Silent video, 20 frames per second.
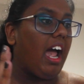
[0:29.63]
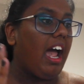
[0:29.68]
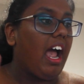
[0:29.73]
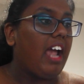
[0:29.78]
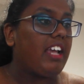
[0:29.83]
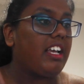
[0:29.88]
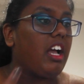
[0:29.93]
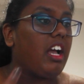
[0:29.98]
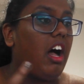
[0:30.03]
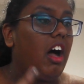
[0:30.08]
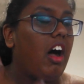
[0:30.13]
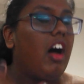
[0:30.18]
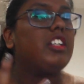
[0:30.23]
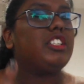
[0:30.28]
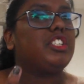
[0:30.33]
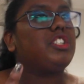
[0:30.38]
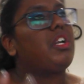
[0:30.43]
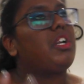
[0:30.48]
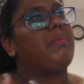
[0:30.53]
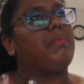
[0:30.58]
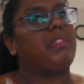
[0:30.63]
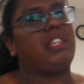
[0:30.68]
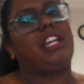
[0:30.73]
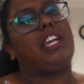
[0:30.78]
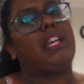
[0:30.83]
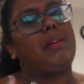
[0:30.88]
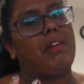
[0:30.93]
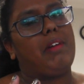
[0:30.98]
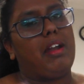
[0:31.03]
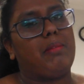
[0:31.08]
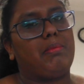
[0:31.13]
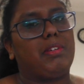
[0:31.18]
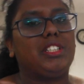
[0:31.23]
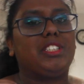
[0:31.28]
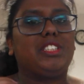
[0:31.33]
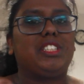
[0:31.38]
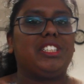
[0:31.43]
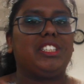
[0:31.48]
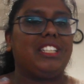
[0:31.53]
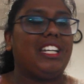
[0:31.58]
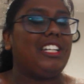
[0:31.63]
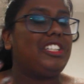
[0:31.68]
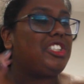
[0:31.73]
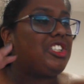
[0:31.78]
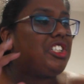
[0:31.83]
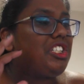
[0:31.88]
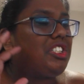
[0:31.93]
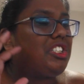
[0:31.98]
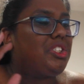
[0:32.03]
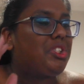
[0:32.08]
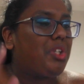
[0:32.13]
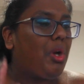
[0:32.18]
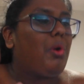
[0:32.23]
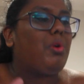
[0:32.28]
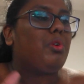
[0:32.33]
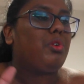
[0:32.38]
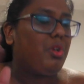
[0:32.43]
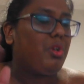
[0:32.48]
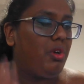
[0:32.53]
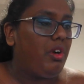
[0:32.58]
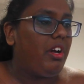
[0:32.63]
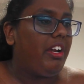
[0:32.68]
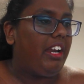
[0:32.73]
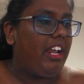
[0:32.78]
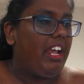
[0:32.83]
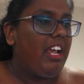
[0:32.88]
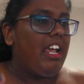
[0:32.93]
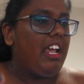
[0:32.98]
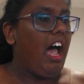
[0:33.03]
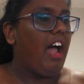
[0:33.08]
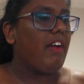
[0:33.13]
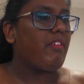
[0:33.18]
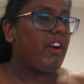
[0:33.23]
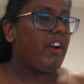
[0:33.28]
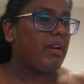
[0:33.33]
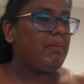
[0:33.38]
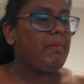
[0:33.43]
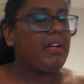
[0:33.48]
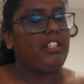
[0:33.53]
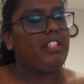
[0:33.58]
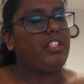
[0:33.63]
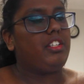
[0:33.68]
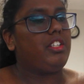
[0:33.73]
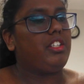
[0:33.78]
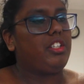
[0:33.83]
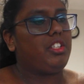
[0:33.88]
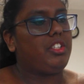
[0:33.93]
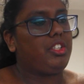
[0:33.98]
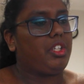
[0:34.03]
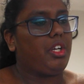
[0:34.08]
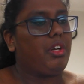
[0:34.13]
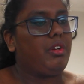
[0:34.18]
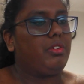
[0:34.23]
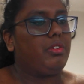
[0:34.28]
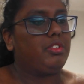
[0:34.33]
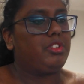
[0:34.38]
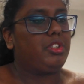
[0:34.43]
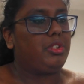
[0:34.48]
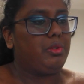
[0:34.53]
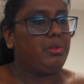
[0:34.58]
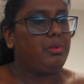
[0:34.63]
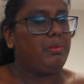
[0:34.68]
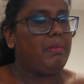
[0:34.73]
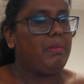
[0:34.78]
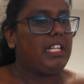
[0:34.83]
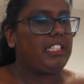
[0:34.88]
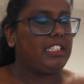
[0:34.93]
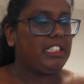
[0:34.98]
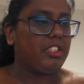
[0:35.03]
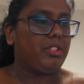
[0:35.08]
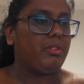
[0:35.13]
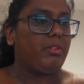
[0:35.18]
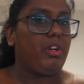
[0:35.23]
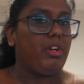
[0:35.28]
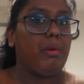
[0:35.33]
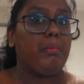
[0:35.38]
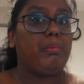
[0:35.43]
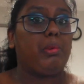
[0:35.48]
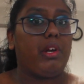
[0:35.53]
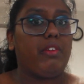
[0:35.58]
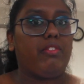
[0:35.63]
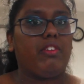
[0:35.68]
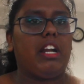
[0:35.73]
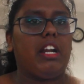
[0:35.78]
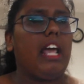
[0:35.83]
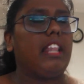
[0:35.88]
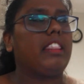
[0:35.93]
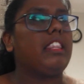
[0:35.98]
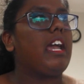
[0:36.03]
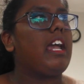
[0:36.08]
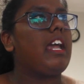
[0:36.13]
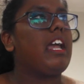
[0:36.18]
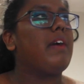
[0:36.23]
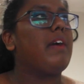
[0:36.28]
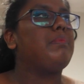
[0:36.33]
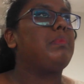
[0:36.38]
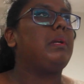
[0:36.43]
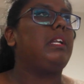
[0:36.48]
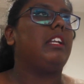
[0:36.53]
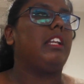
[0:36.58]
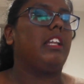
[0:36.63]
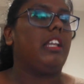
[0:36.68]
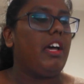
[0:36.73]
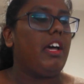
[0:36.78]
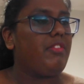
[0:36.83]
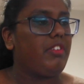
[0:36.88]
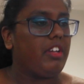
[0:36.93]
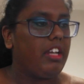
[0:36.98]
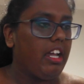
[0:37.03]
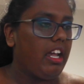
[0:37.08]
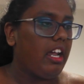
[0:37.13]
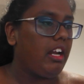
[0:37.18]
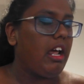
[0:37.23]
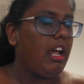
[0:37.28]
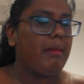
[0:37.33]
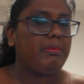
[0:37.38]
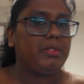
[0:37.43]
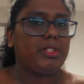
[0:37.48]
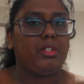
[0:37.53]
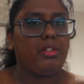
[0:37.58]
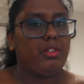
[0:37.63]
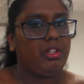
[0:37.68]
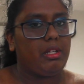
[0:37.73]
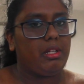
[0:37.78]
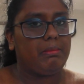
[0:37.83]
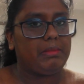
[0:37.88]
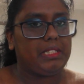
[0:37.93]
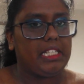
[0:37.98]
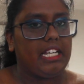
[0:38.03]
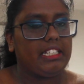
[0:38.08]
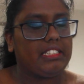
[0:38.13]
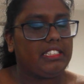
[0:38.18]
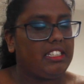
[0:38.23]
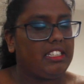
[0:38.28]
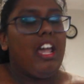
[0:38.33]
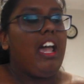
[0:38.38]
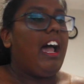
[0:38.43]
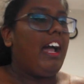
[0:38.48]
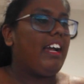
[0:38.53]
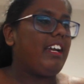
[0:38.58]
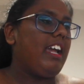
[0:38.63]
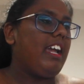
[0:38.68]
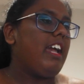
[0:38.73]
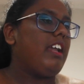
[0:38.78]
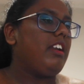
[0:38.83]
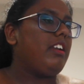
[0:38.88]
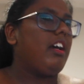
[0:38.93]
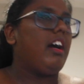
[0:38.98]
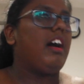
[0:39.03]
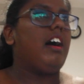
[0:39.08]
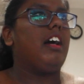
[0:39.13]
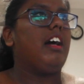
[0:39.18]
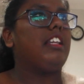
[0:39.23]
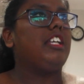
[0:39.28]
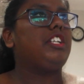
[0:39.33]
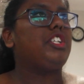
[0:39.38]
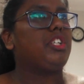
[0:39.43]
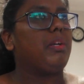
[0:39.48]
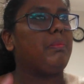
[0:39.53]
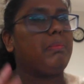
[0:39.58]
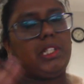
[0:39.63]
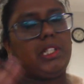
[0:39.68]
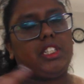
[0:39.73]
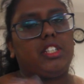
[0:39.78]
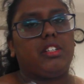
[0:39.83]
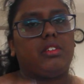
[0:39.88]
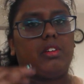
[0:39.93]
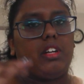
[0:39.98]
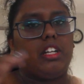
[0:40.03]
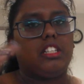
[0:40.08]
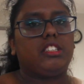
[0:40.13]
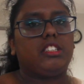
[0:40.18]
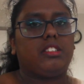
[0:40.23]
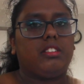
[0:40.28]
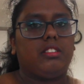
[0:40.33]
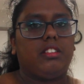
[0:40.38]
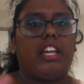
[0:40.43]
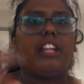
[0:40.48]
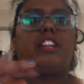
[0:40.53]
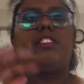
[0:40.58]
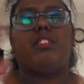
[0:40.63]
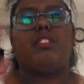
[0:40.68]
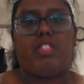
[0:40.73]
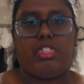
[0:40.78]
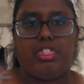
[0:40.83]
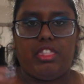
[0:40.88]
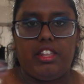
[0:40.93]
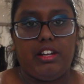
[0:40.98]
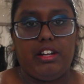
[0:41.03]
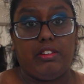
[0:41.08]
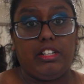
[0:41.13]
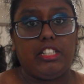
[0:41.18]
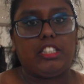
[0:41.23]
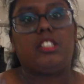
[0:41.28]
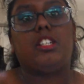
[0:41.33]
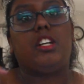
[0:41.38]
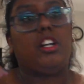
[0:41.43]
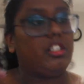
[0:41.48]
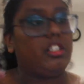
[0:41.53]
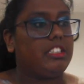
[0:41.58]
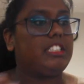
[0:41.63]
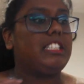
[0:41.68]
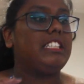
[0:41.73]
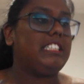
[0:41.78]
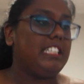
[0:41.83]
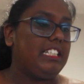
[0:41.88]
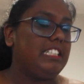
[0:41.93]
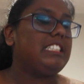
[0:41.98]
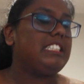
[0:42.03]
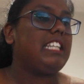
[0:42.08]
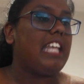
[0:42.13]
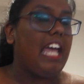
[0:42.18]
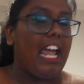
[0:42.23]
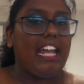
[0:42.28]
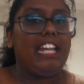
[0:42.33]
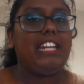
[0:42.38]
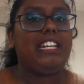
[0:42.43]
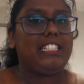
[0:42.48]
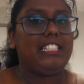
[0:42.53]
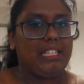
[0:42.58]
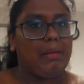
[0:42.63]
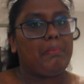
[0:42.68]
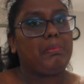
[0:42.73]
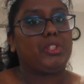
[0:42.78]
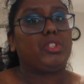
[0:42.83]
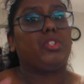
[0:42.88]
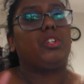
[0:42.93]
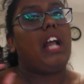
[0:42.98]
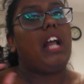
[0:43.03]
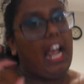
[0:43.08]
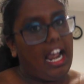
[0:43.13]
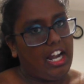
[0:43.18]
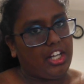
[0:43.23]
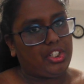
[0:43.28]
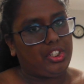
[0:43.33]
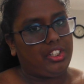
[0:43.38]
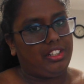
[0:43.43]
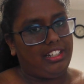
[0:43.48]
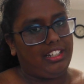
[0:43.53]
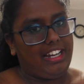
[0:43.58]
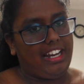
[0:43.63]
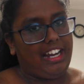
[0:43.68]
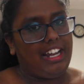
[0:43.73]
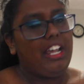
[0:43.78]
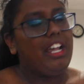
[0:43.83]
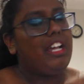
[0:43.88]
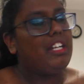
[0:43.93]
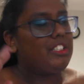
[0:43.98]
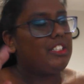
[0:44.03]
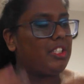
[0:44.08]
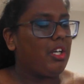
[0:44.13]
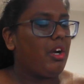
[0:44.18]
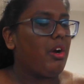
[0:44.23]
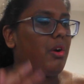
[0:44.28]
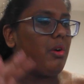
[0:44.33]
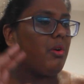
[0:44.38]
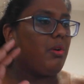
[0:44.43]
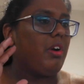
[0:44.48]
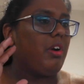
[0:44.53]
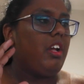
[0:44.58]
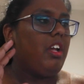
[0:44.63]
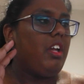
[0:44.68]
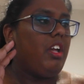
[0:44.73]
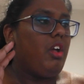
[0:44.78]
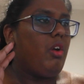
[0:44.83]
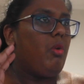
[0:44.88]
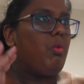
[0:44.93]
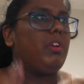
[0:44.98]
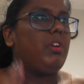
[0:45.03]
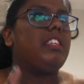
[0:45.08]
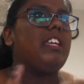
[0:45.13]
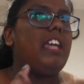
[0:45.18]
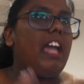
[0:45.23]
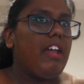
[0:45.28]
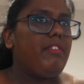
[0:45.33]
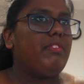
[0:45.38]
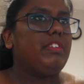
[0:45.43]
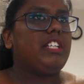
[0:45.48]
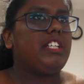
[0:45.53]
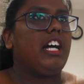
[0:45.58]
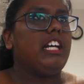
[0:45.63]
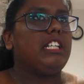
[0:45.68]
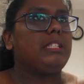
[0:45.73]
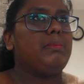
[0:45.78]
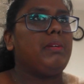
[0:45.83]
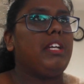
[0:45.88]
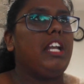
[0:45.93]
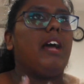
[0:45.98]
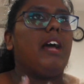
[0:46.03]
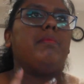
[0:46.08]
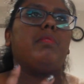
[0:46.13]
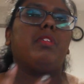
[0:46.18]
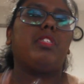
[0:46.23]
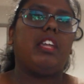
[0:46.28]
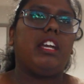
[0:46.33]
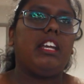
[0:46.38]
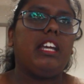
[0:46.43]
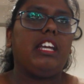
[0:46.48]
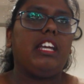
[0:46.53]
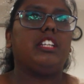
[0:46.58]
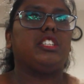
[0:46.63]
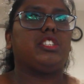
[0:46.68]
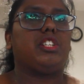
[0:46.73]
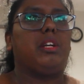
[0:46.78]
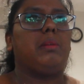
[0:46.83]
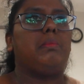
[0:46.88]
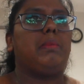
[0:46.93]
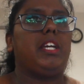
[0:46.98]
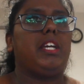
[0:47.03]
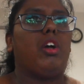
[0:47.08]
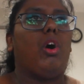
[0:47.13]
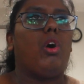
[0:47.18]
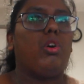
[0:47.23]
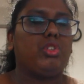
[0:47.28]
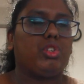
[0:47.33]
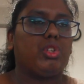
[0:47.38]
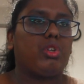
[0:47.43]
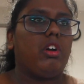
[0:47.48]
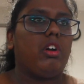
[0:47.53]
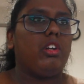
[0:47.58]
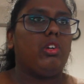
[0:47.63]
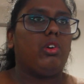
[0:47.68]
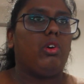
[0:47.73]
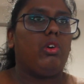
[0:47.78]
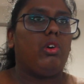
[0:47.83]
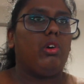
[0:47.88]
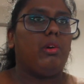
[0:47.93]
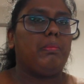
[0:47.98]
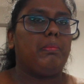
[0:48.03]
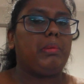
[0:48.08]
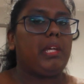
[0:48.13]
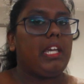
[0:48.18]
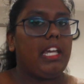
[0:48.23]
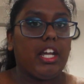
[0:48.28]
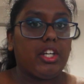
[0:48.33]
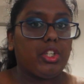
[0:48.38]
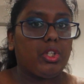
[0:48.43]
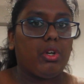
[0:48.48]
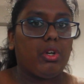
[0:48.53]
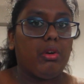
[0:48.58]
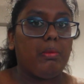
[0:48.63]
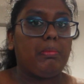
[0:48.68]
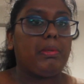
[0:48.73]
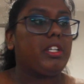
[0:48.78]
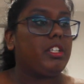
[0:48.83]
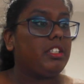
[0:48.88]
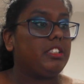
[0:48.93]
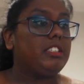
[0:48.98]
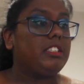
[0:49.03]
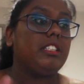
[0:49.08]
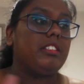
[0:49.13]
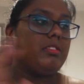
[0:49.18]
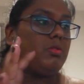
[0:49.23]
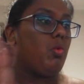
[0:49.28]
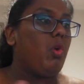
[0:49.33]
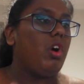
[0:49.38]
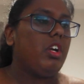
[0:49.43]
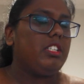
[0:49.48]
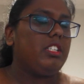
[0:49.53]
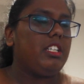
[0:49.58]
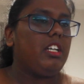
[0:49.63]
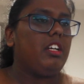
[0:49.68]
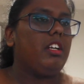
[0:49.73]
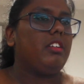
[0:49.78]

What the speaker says: I can't stop thinking about it because it's just so good. I recommended this show to my sister and her boyfriend and they have been loving it and absolutely obsessed. Again, let's jump into theories because this is the 80s episode actually. So with the advertisement, I'm thinking it's going to be Ultron or Pietro because Elizabeth